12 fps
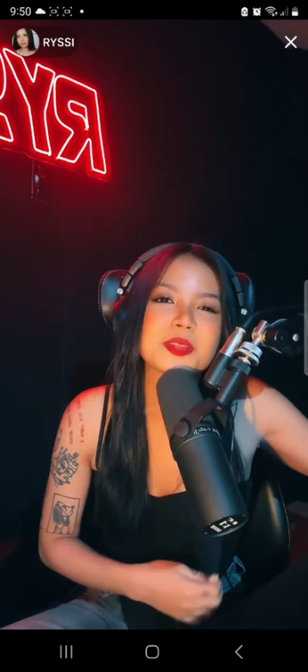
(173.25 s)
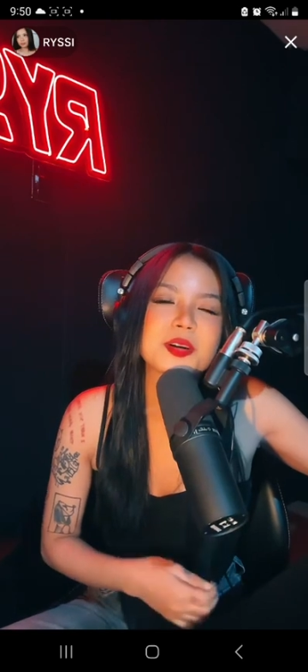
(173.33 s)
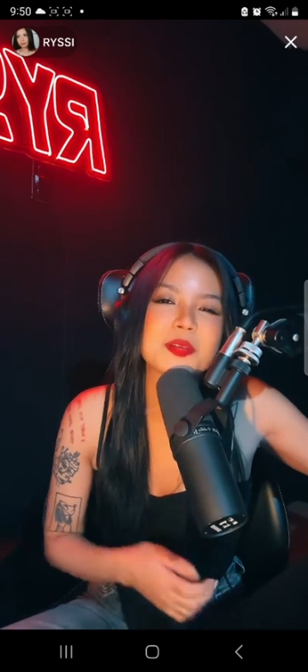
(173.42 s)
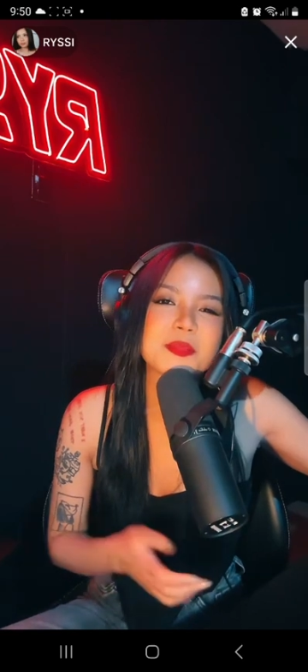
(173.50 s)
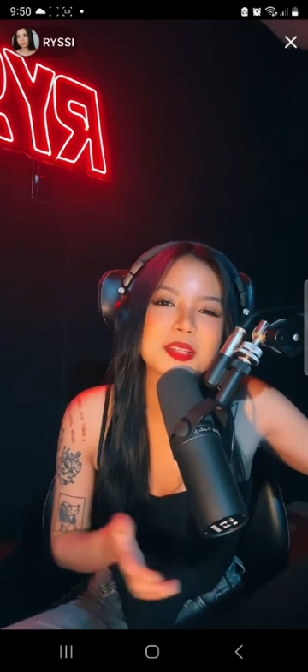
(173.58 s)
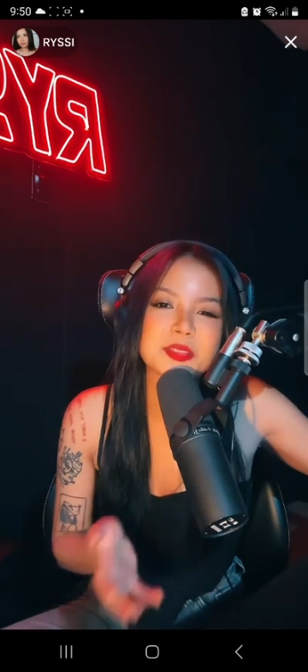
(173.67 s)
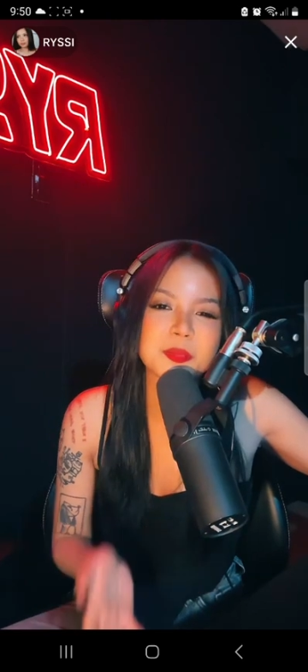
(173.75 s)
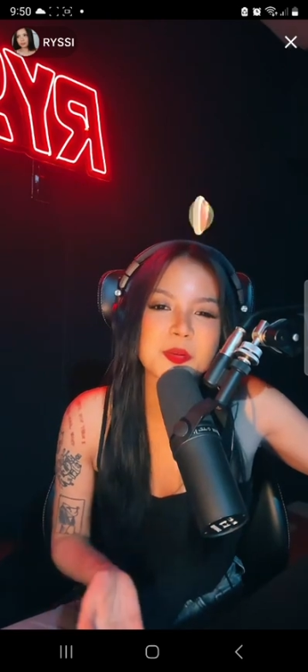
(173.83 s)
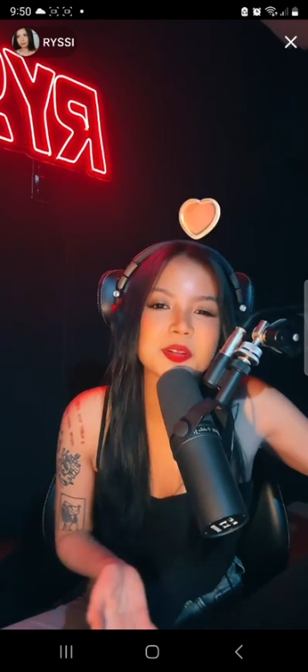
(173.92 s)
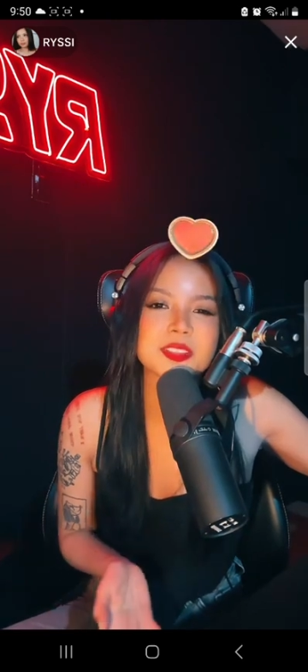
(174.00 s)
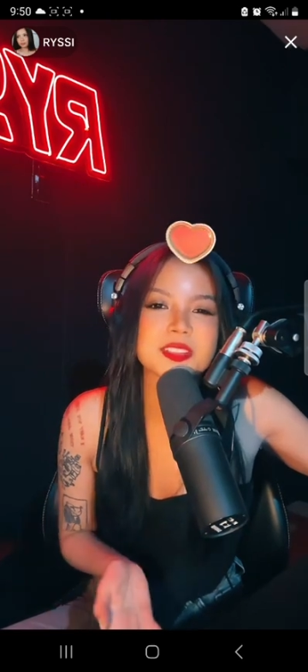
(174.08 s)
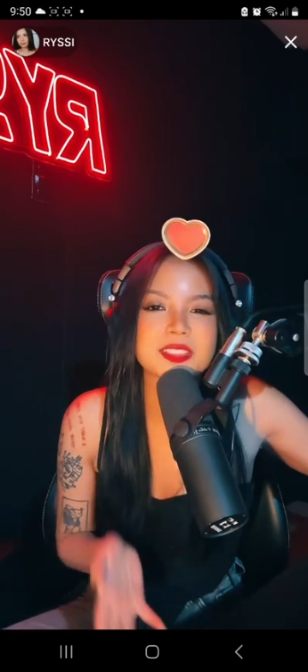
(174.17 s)
with all my
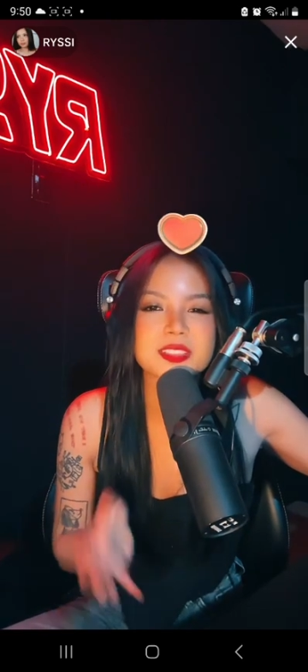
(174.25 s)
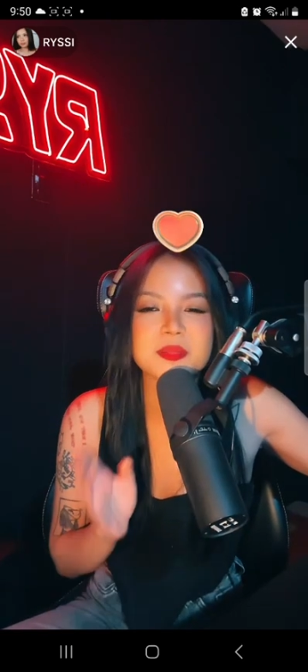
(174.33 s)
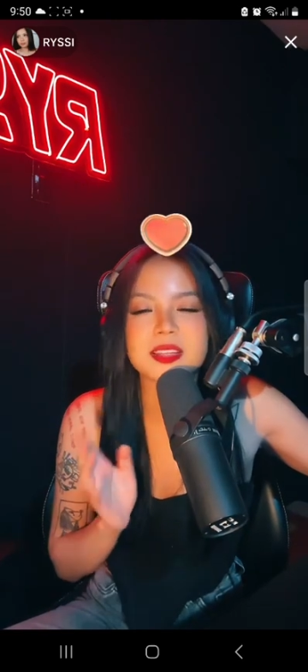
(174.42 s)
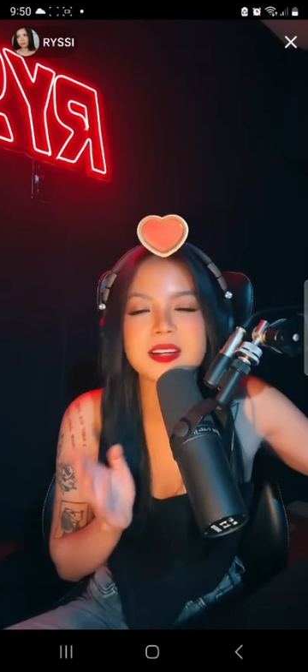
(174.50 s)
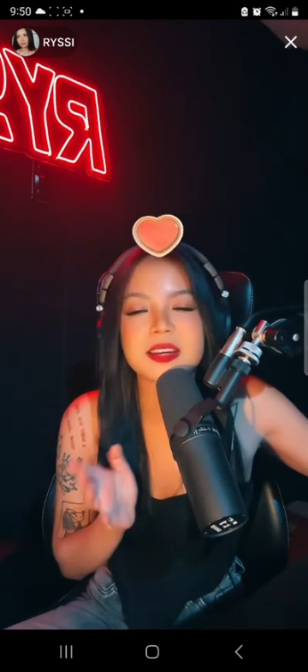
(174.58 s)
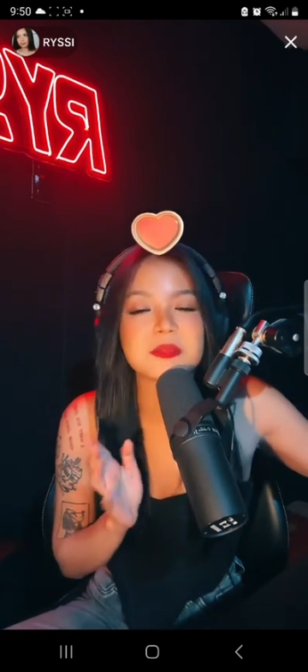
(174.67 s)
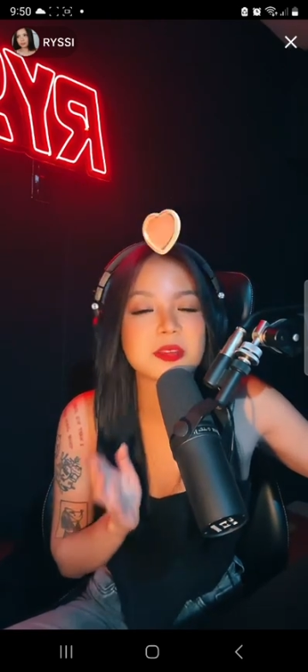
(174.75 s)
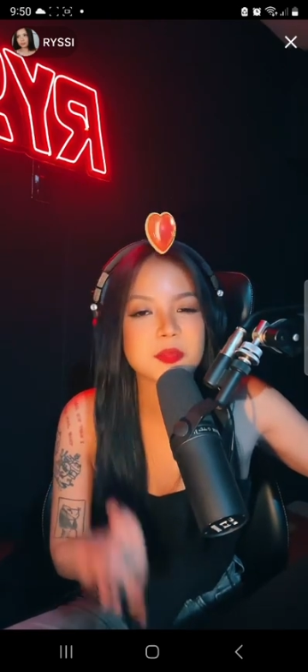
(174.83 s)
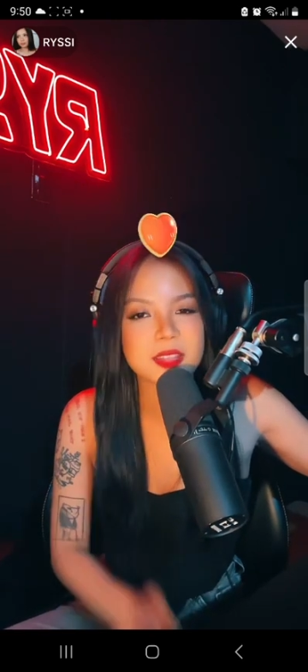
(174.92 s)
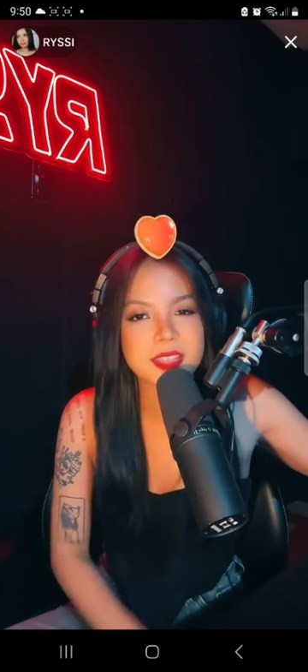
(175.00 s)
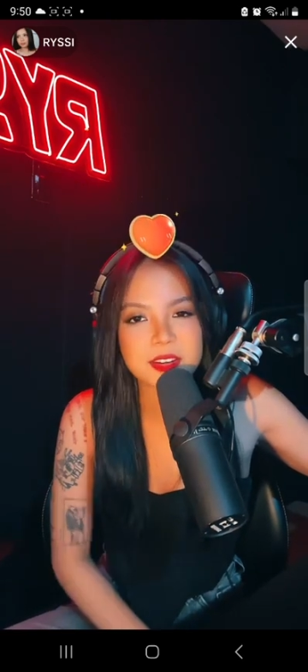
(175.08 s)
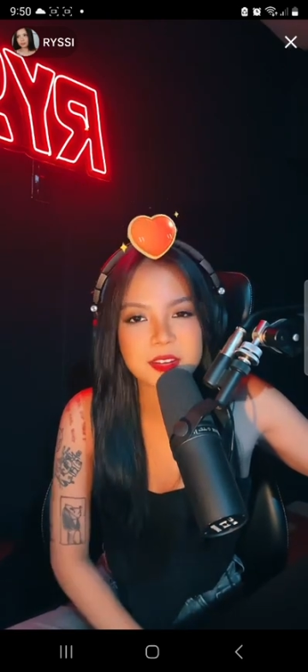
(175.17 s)
supporters without
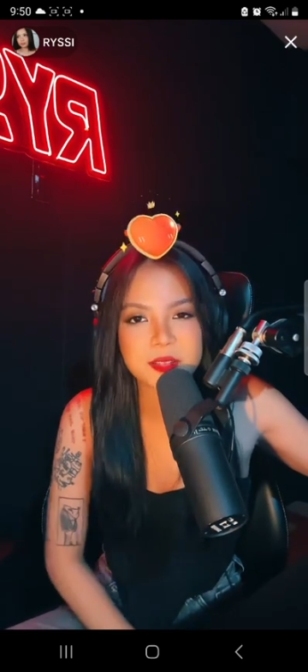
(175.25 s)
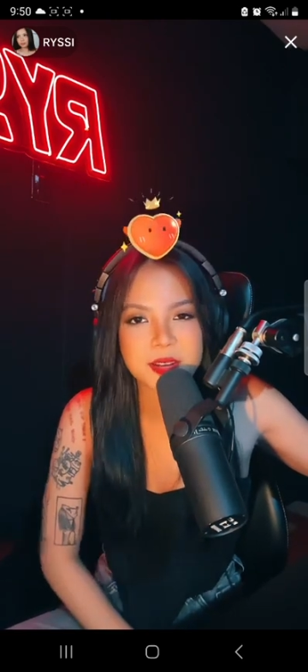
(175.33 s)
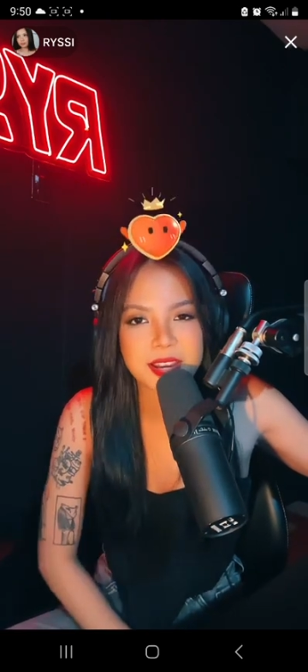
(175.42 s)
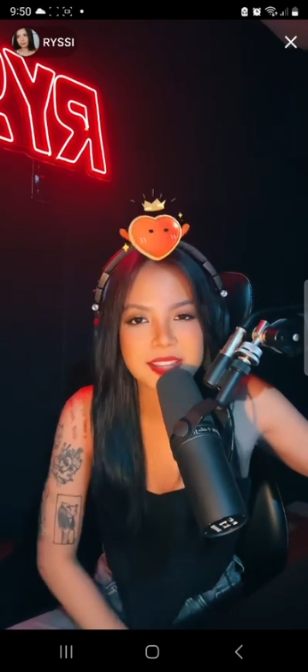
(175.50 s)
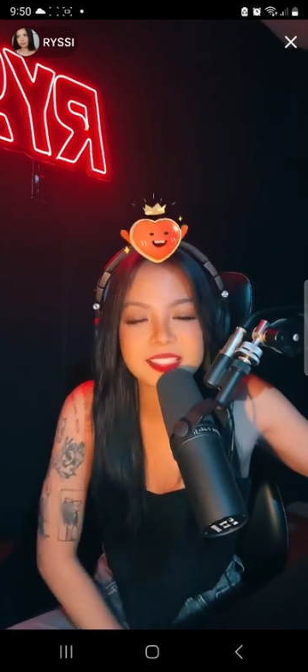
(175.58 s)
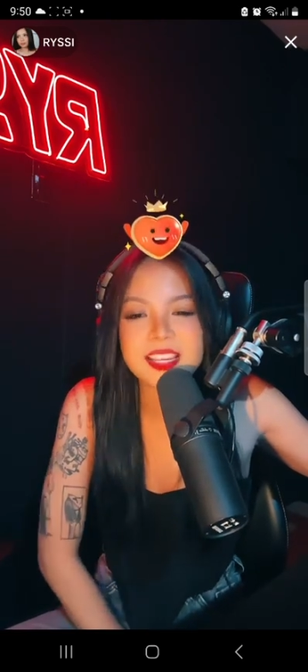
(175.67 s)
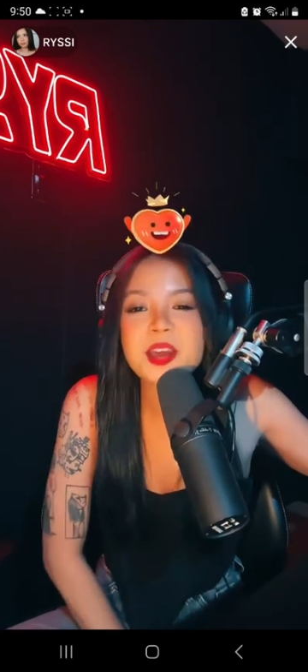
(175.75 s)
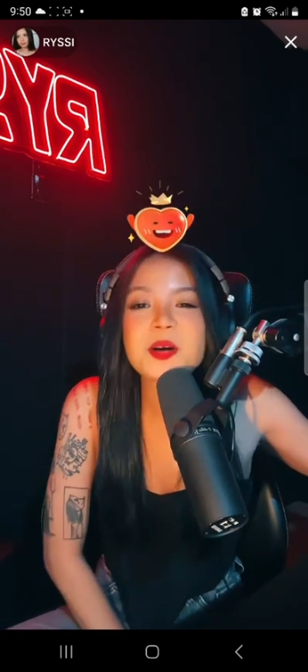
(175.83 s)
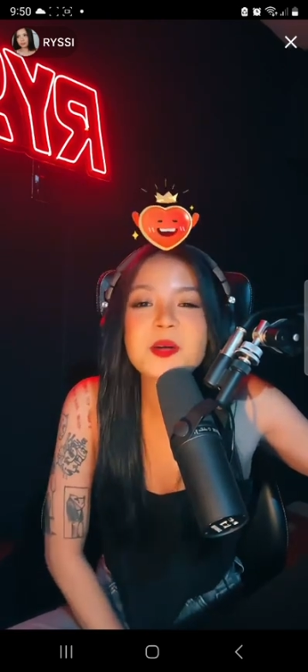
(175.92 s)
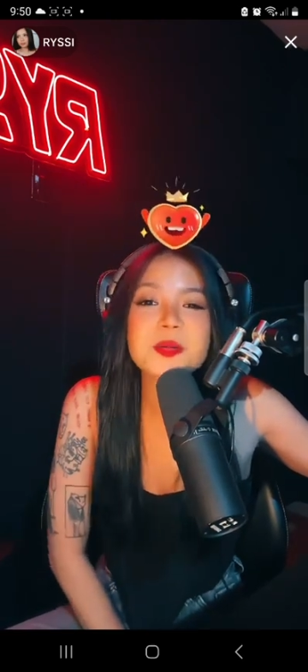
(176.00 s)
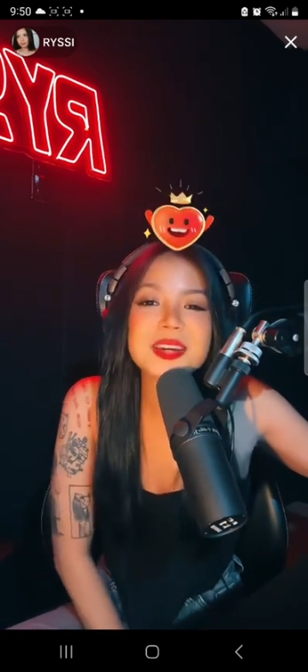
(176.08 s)
you guys.